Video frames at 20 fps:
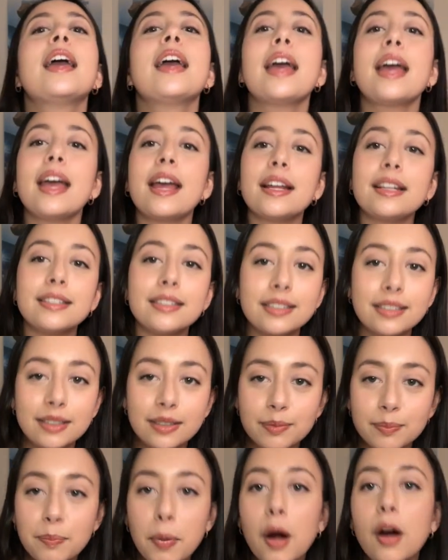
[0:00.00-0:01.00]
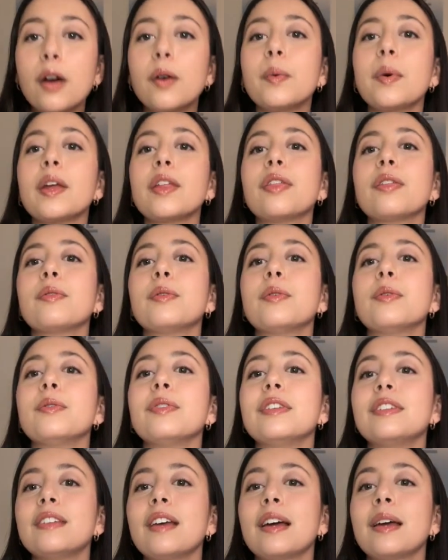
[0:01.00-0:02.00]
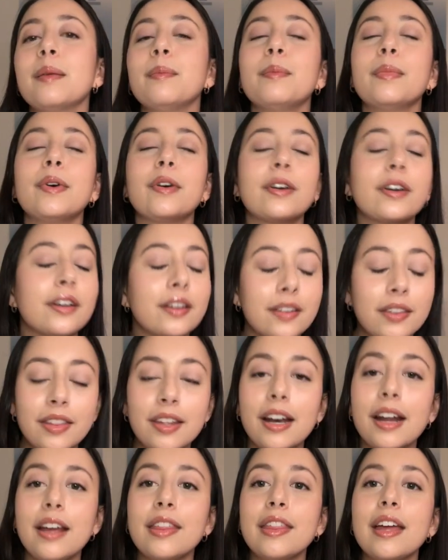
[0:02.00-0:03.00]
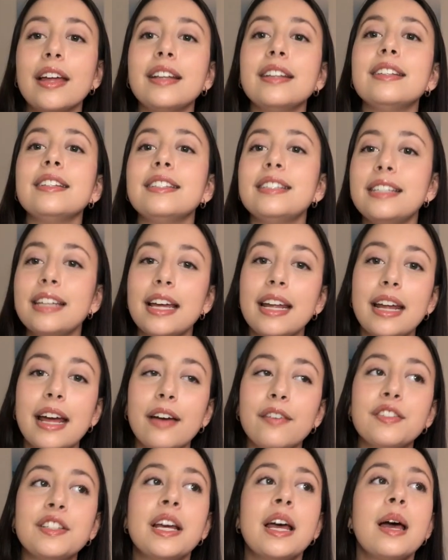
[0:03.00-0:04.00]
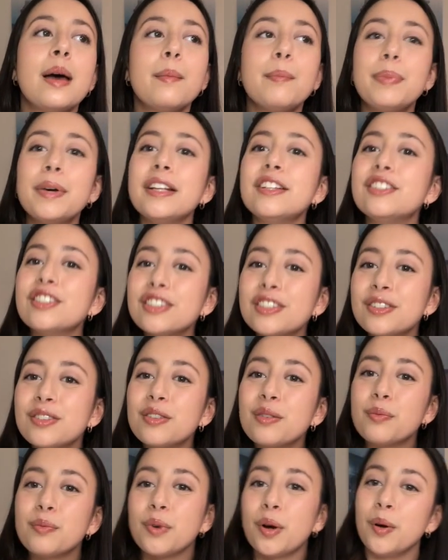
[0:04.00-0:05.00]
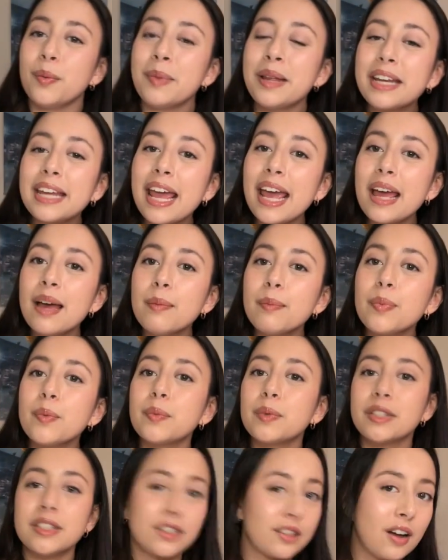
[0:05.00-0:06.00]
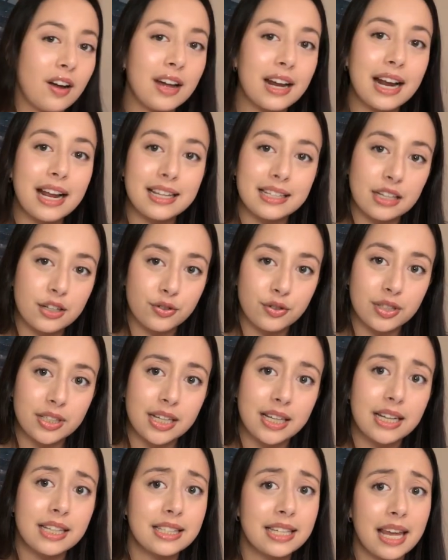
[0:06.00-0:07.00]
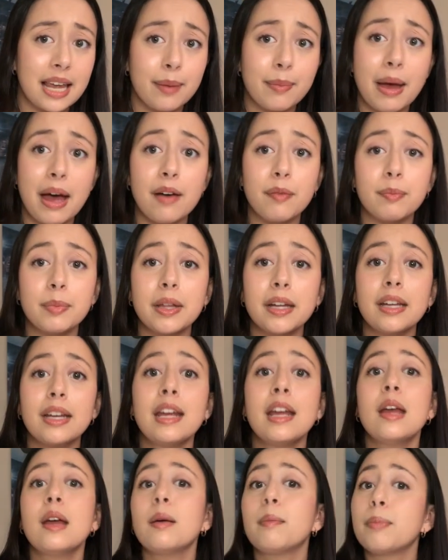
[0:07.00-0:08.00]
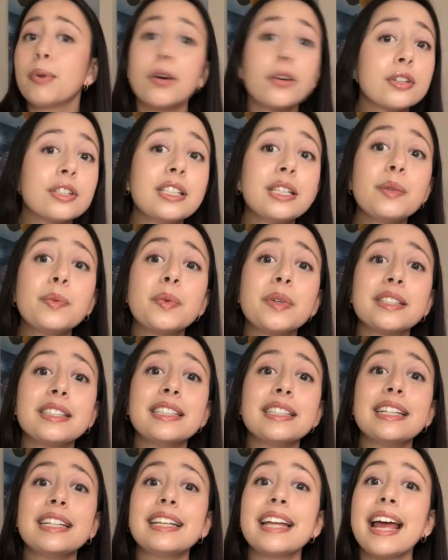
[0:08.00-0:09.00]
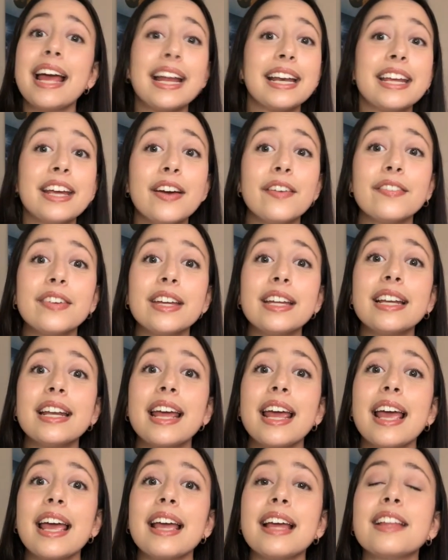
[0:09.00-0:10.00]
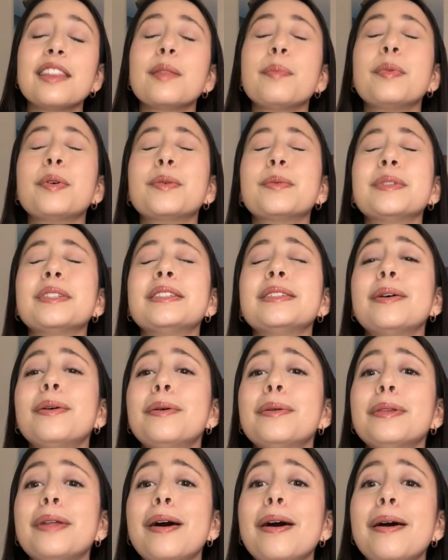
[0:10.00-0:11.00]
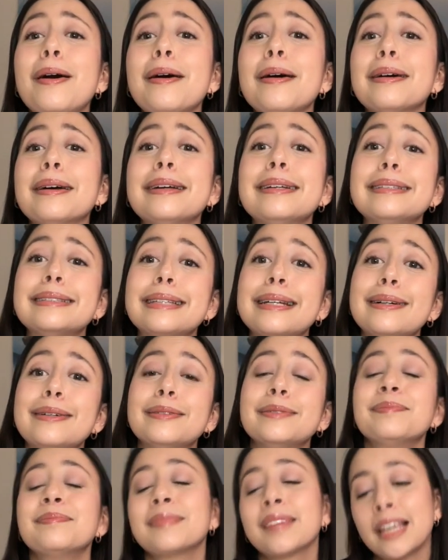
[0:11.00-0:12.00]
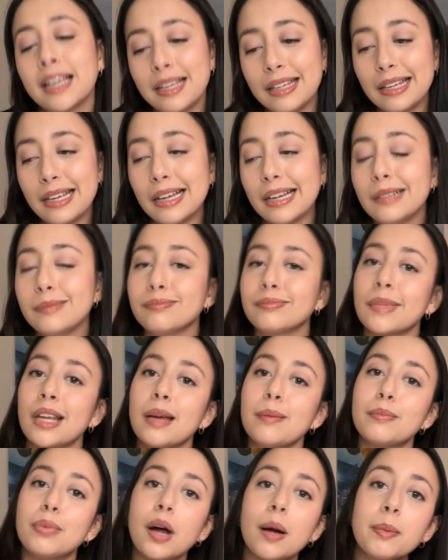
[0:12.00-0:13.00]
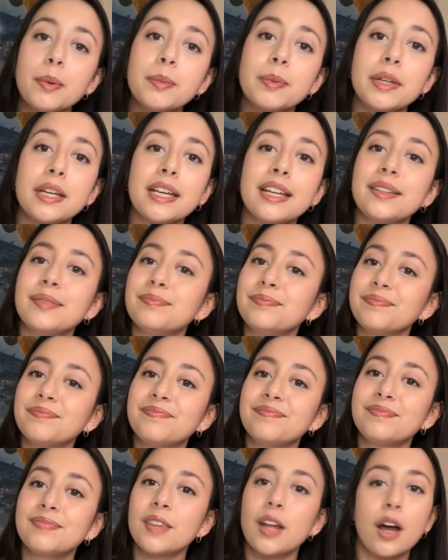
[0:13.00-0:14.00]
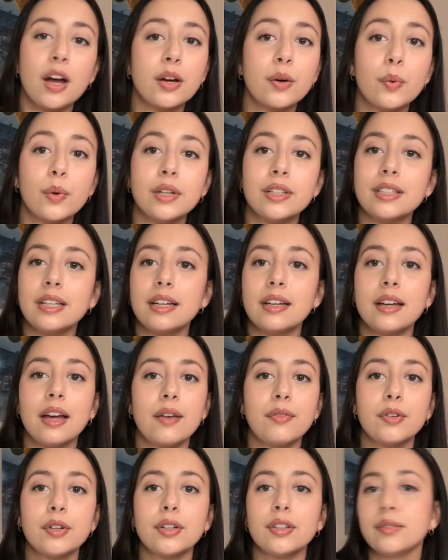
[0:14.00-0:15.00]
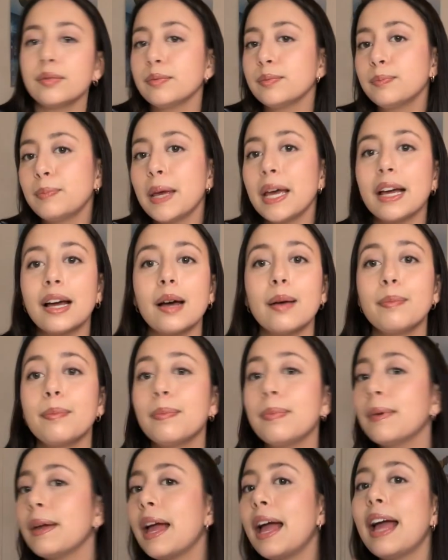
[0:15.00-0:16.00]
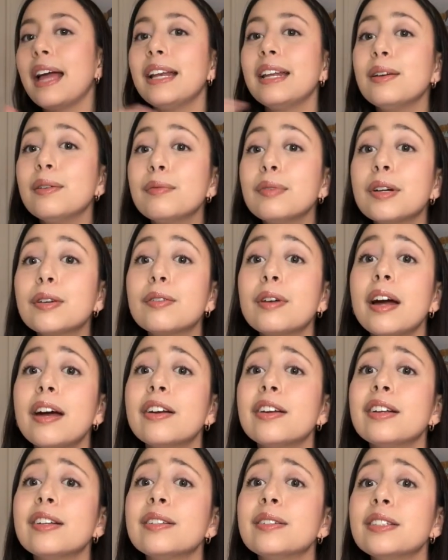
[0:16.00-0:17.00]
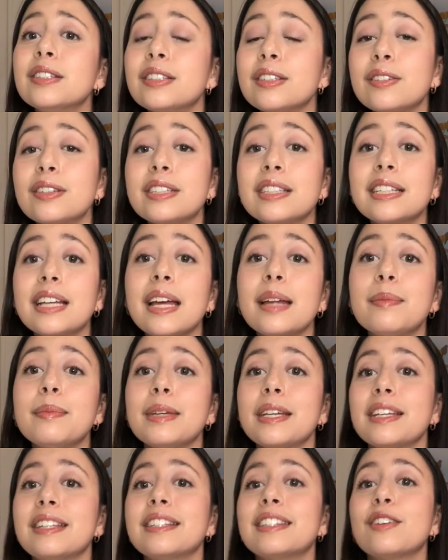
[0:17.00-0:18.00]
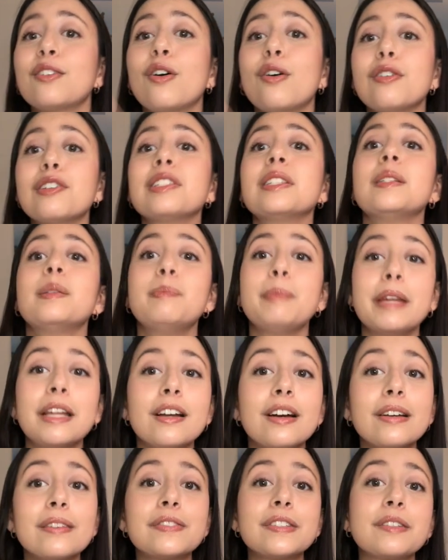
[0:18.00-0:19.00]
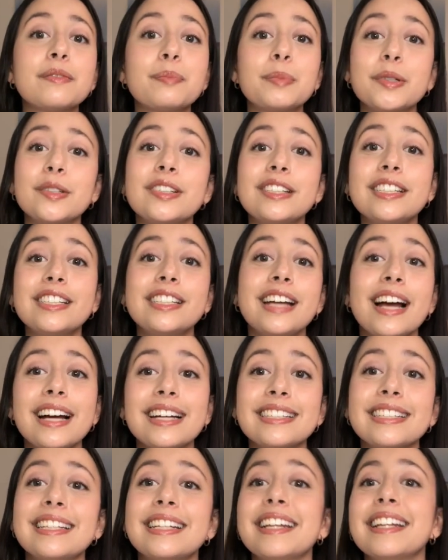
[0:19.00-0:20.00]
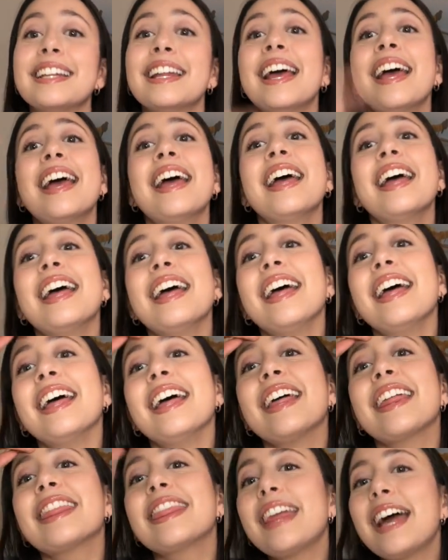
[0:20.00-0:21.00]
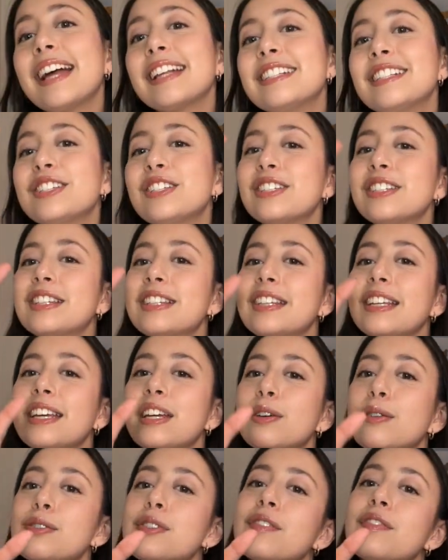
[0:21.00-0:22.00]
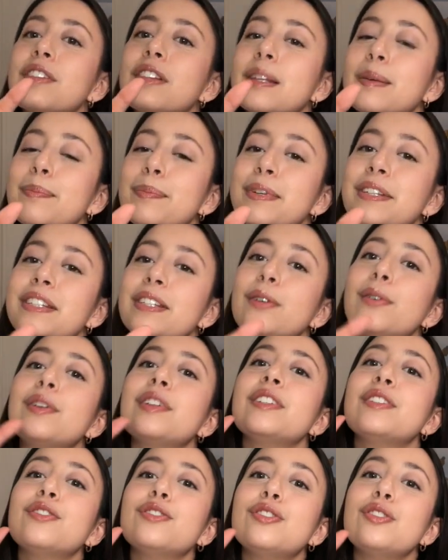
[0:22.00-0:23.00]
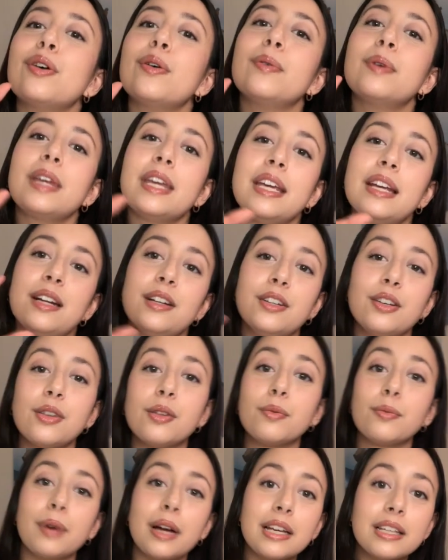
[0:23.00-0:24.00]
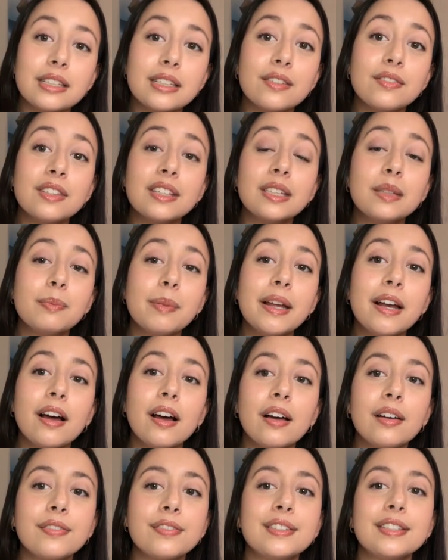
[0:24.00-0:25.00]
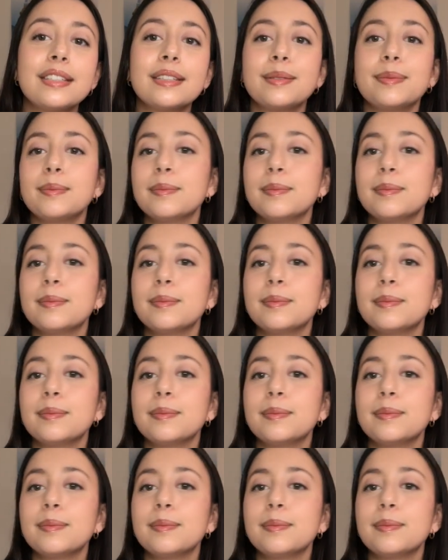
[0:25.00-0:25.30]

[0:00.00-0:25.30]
and partway through the second book that I then DNF'd. But just the Roman camp was not as interesting as Camp Half-Blood. Percy wasn't in any of it, and the book was so long. So yeah, probably not going to ever pick up any Rick Riordan series again because they're all spin-offs of Percy Jackson, and that's just, the Heroes of Olympus series is so key to the rest of the spin-offs,